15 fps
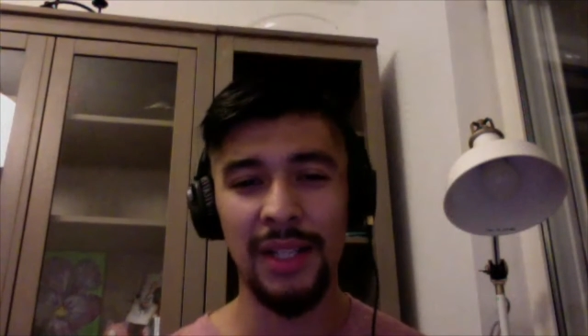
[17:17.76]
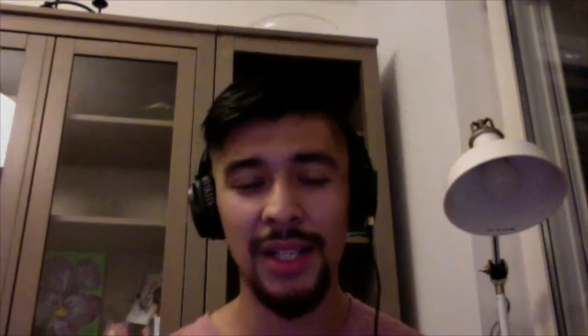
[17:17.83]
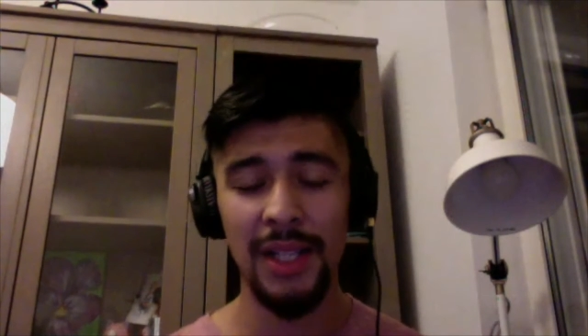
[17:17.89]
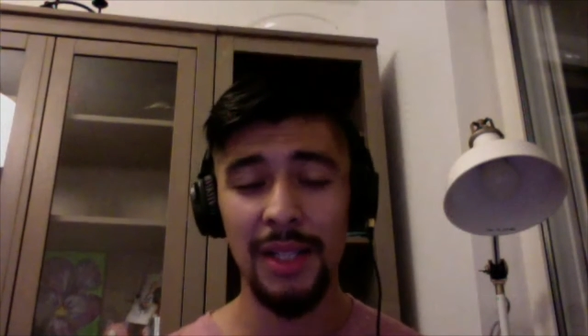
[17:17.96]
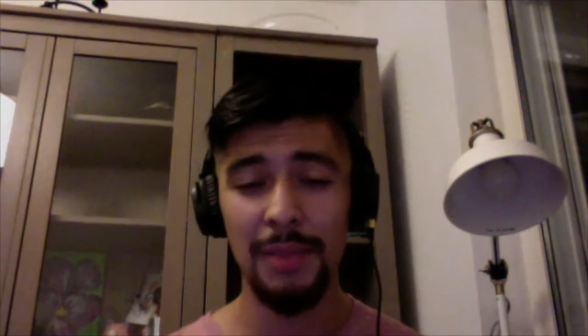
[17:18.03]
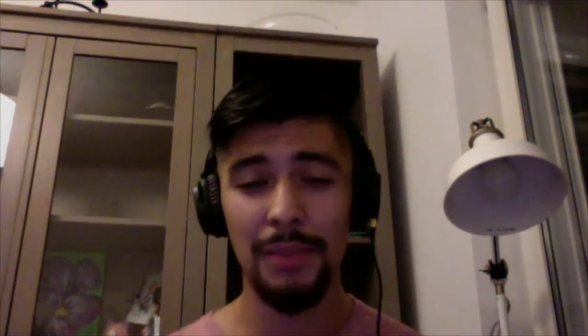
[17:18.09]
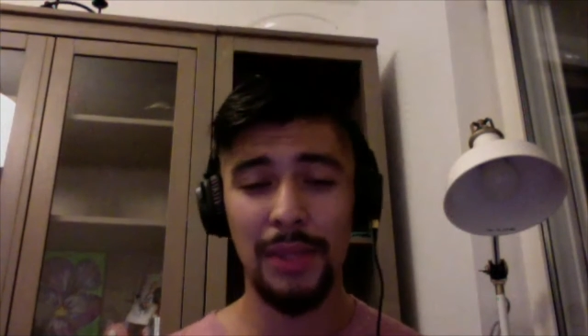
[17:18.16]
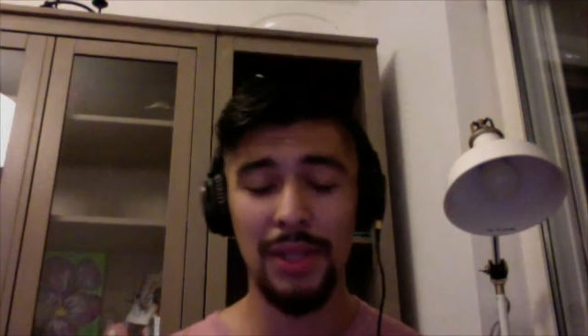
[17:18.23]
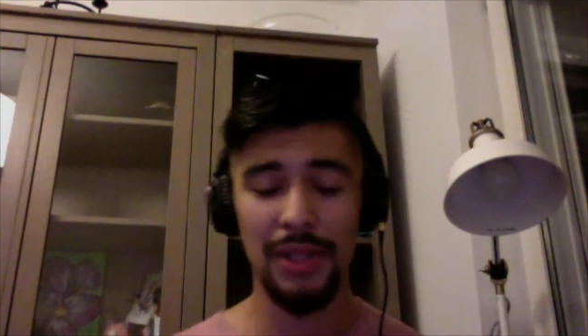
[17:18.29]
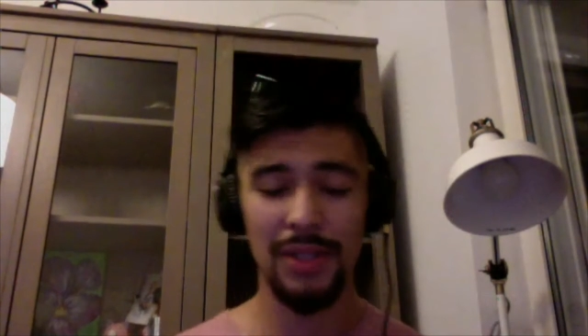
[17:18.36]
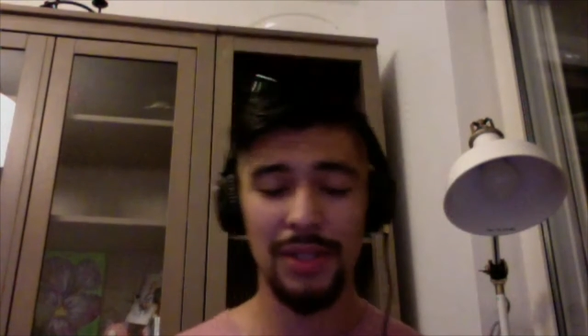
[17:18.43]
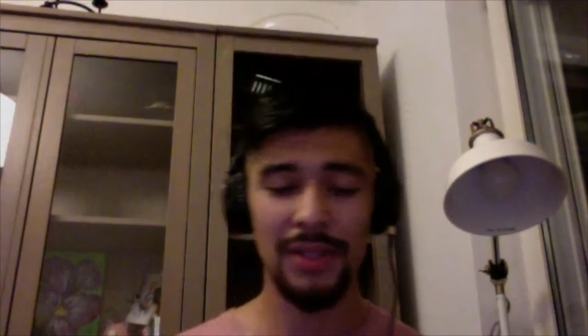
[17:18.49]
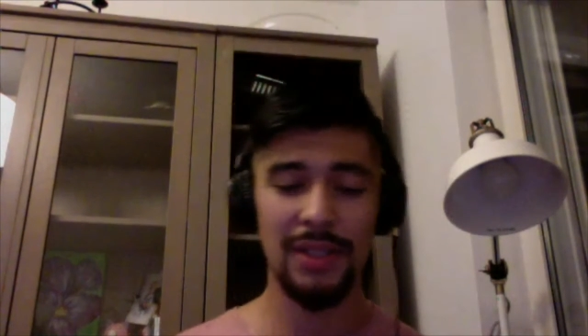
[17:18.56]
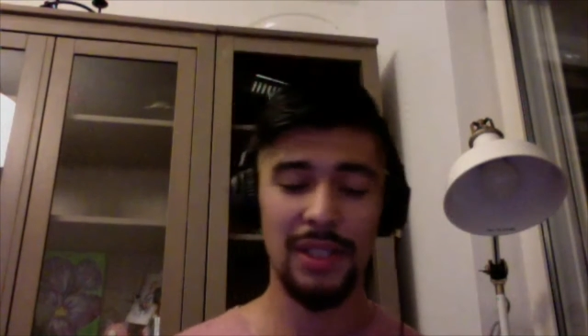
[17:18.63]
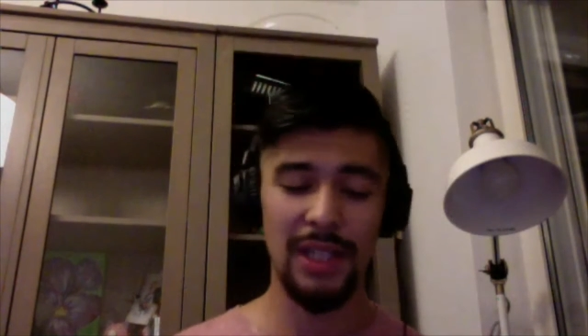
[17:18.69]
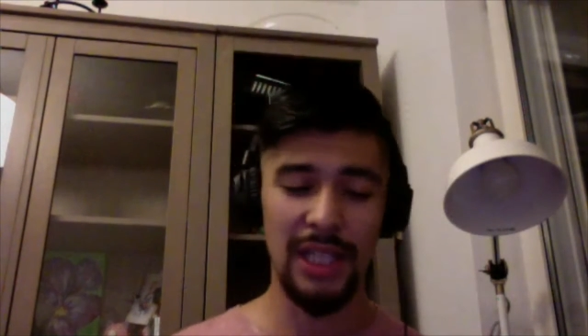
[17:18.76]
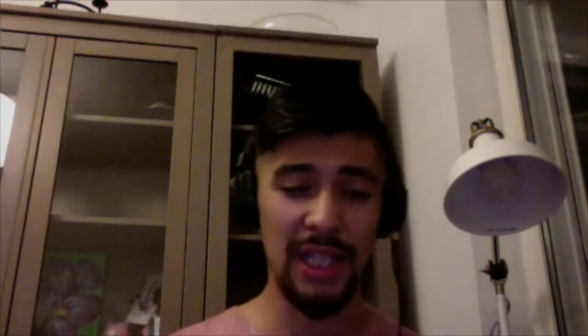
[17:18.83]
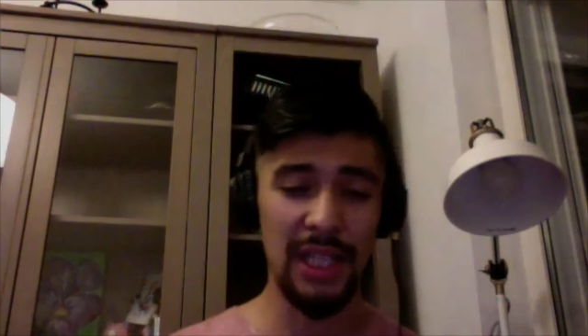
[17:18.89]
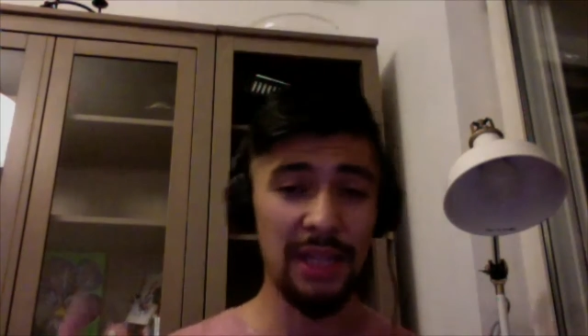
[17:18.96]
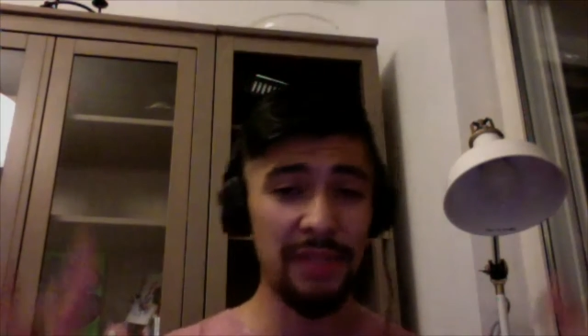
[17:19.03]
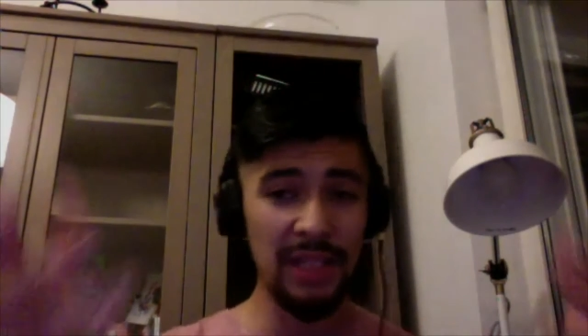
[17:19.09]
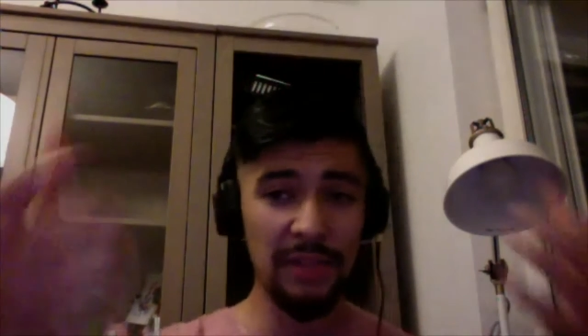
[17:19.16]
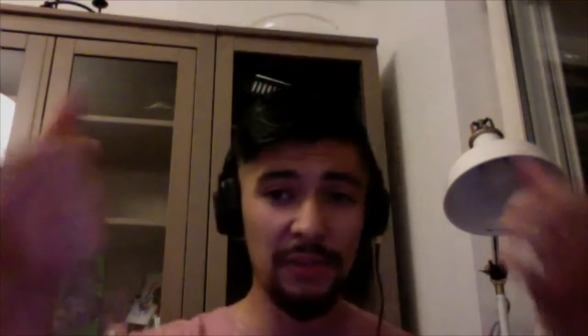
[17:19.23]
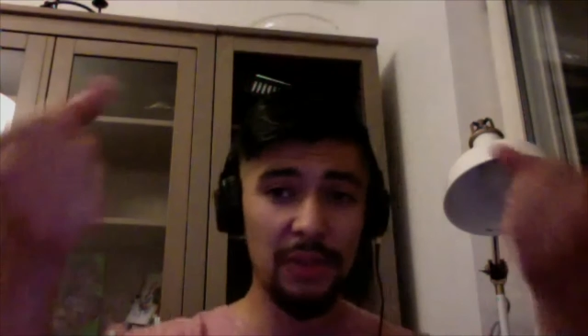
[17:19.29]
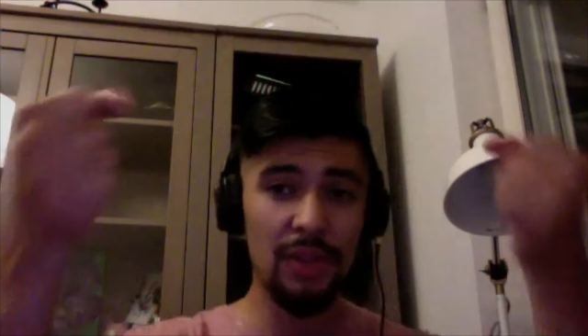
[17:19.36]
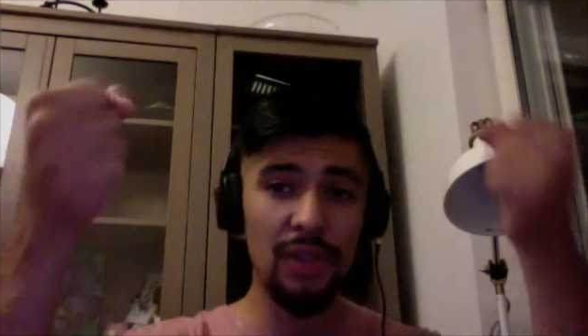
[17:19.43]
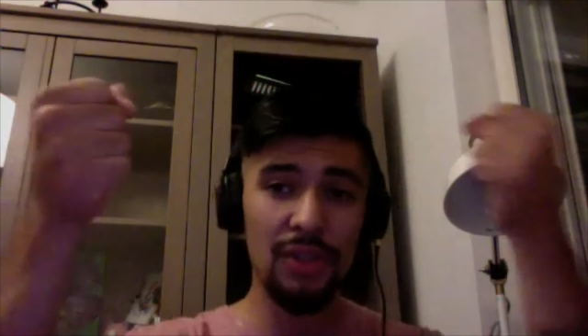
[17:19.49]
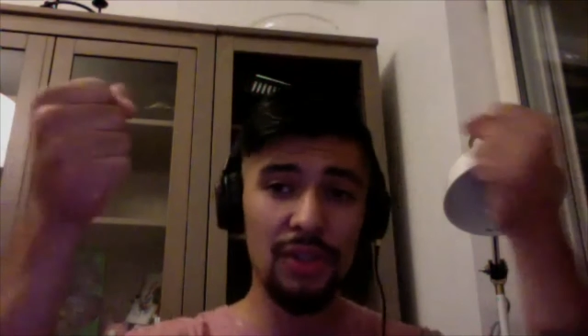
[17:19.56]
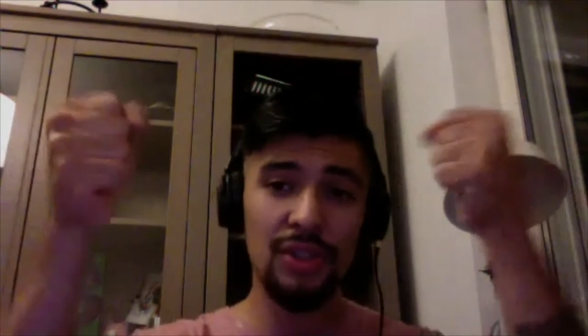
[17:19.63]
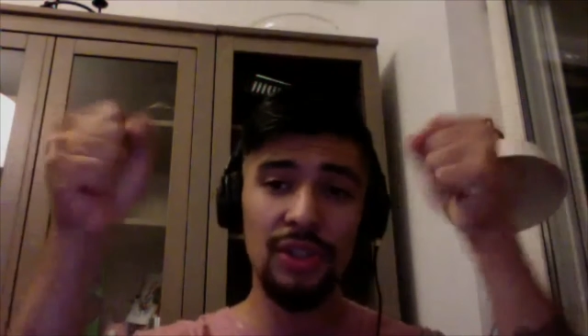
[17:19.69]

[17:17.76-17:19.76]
because even if you're just